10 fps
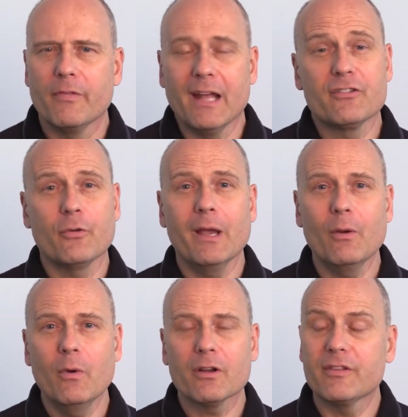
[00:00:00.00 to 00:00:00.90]
That's the way
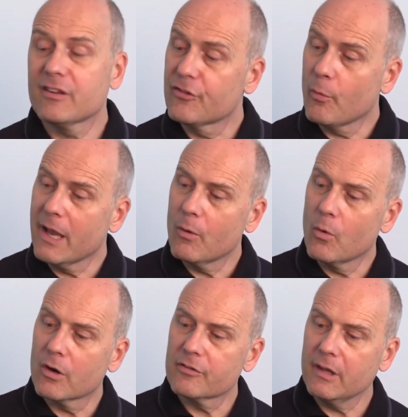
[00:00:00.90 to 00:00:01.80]
it works. That's the way it
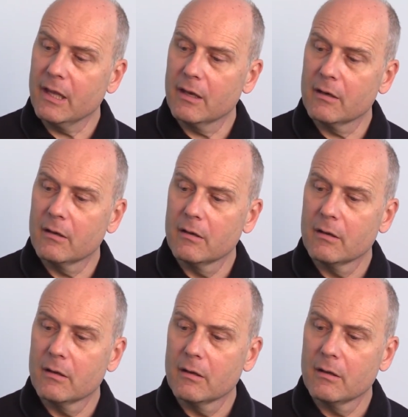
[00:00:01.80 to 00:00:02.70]
worked in
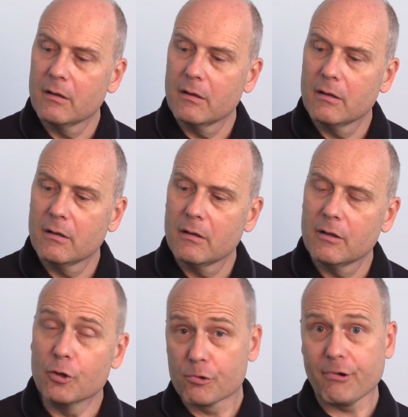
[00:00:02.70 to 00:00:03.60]

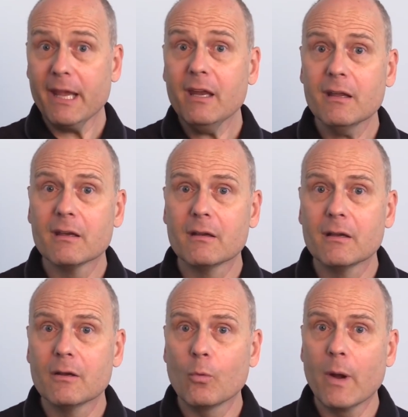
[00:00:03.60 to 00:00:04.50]
Ukraine
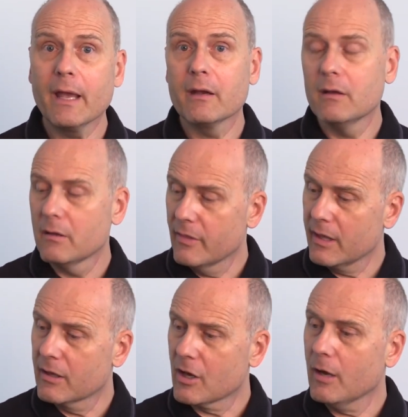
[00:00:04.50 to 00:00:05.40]
when
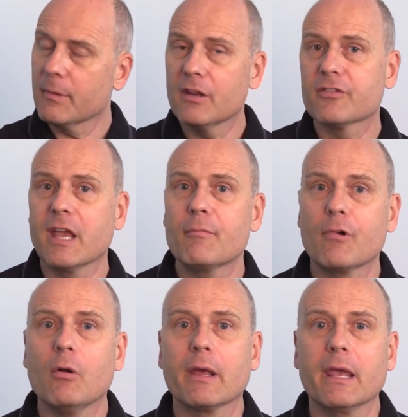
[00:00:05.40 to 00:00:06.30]
the communists came
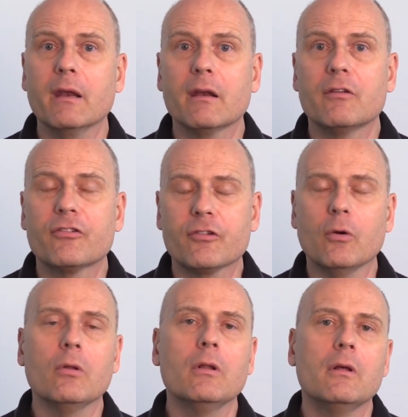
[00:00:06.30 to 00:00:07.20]
rolling in and
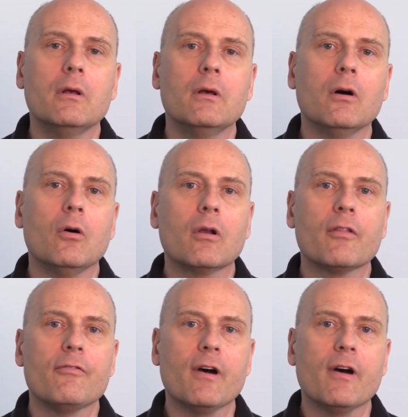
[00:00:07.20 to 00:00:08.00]
stole all of the